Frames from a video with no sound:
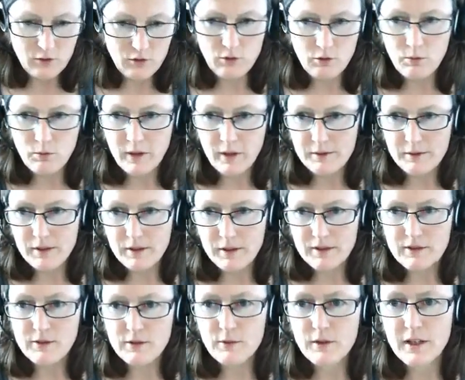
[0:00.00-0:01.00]
2x
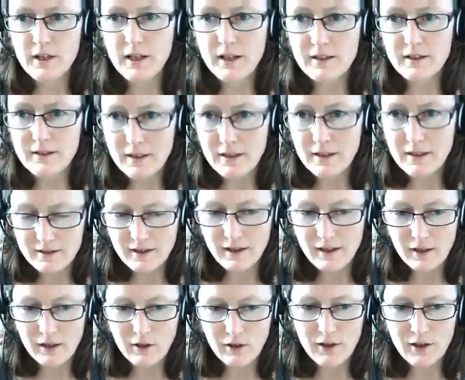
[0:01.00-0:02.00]
plus 3x as they
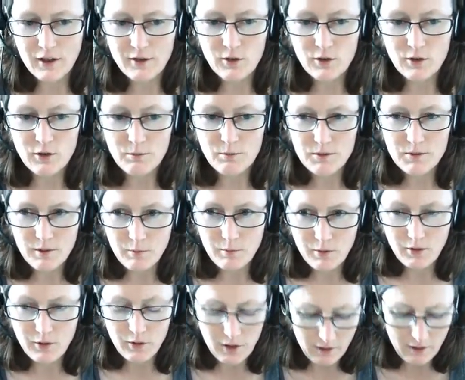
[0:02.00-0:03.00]
are like terms, they
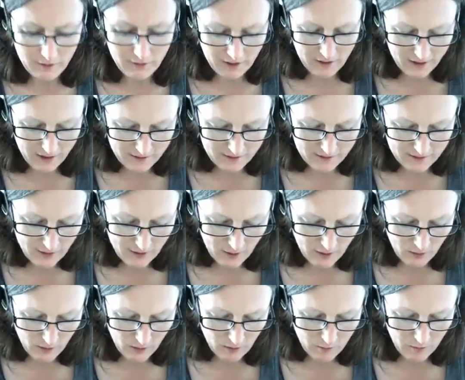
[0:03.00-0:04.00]
both have an x,
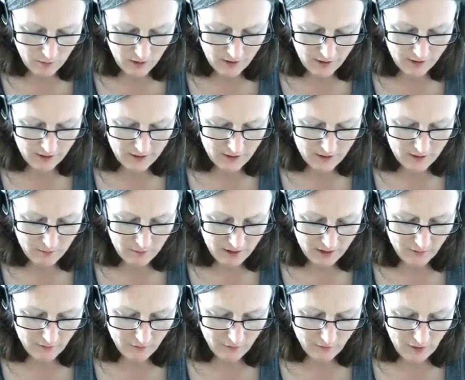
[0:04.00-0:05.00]
combine that to
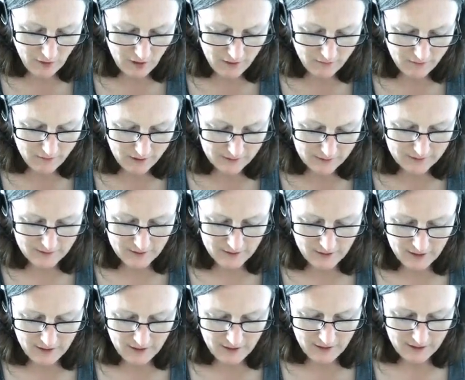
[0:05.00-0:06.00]
make 5x,
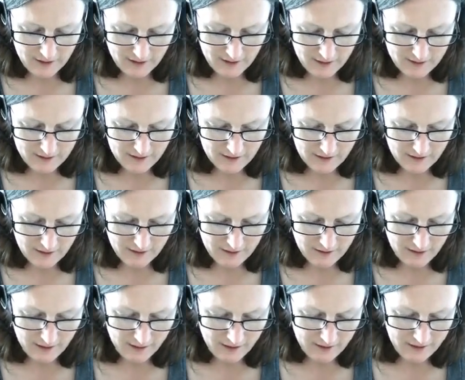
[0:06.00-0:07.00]
and then
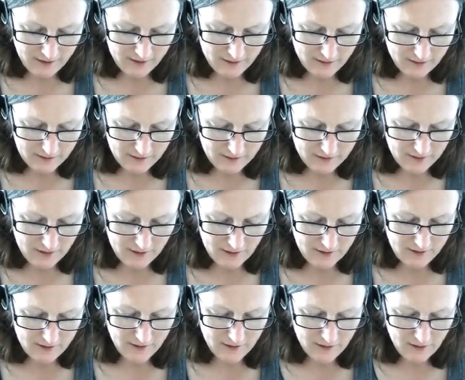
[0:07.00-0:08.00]
add
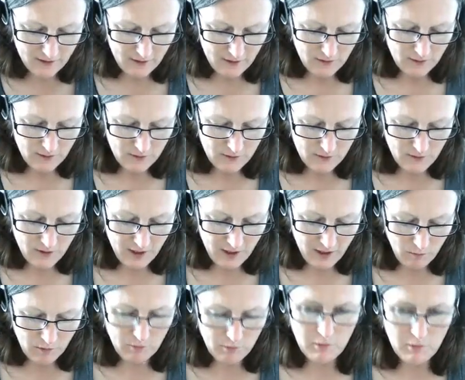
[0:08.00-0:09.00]
6. So
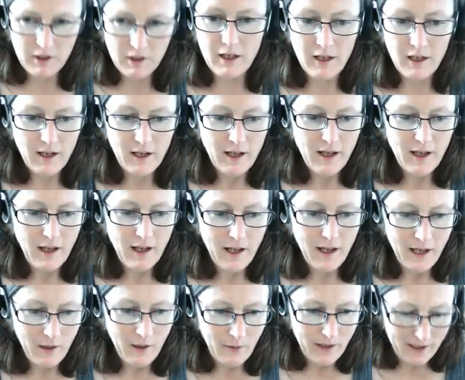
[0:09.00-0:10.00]
that would be
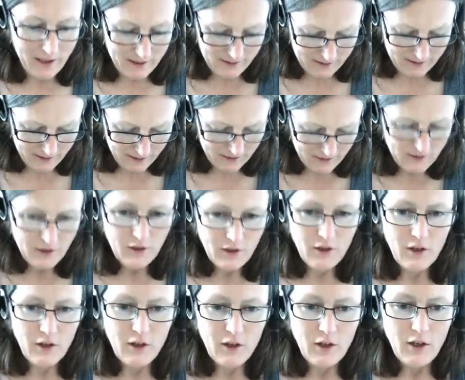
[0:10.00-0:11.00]
our answer
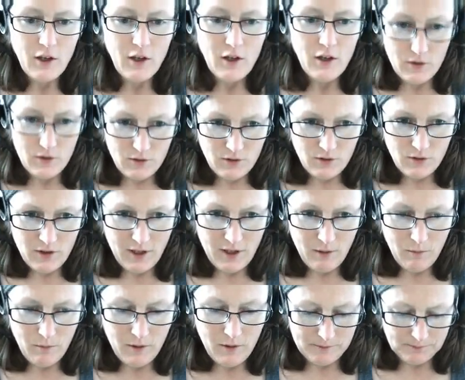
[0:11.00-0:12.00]
to
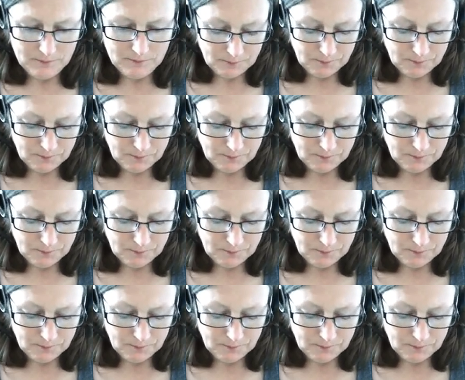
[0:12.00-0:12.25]
that one.